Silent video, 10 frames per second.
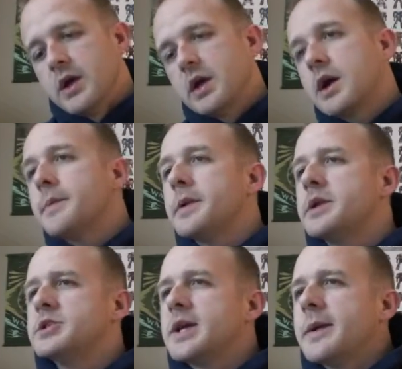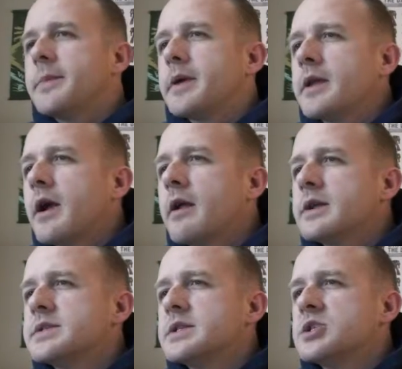Company champion. All right,
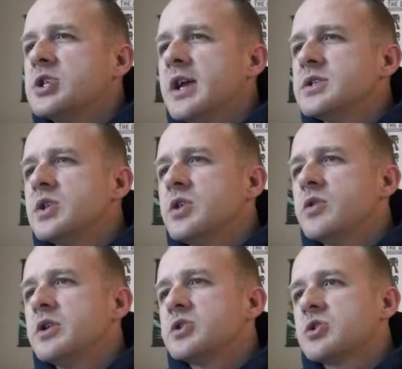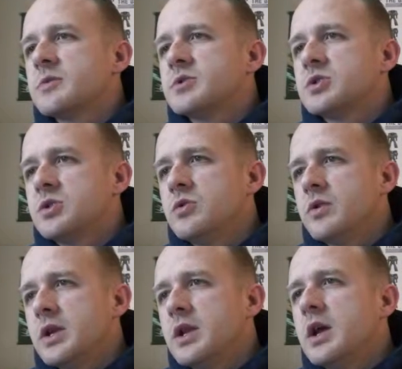let's see. Change the unit description to
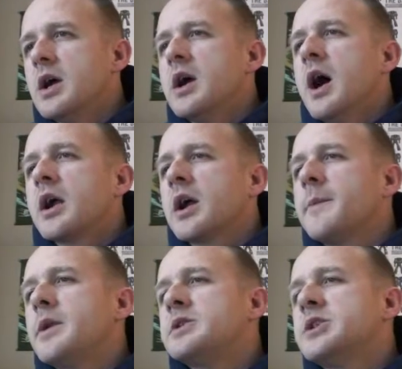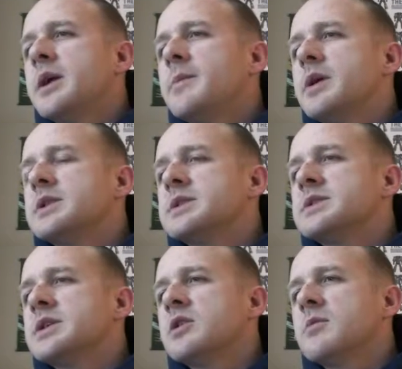read. Company champion is a
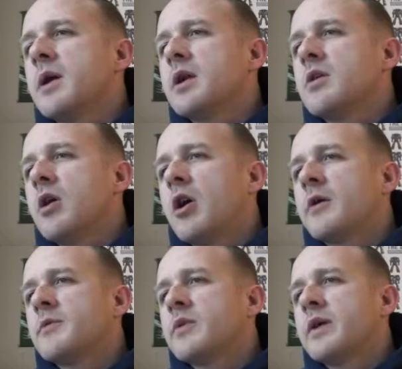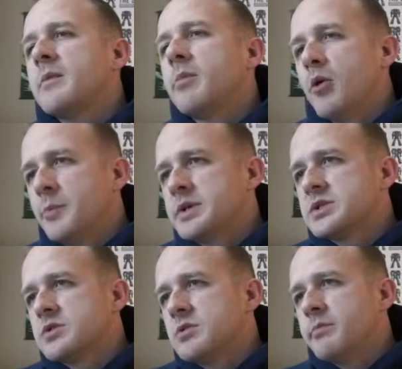single model armed with a bolt
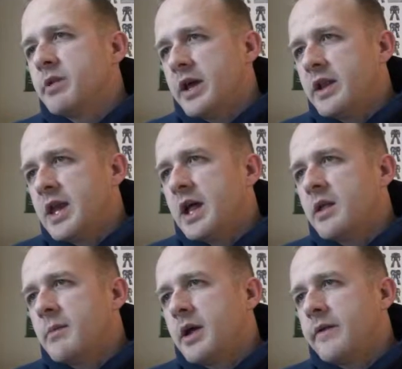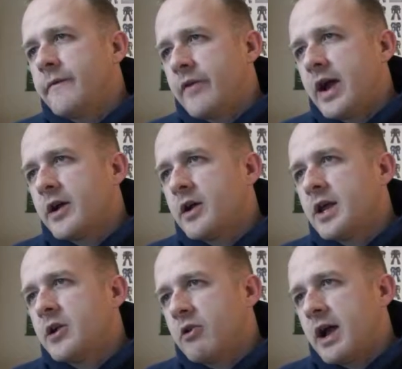pistol, bladed Caliban, frag
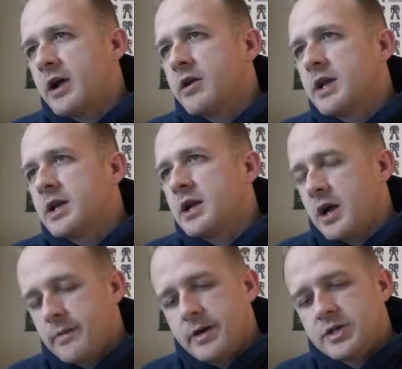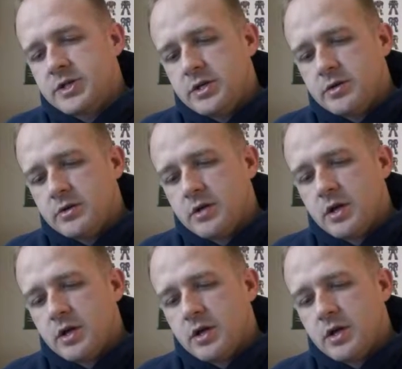grenade, crack grenade, and combat shield.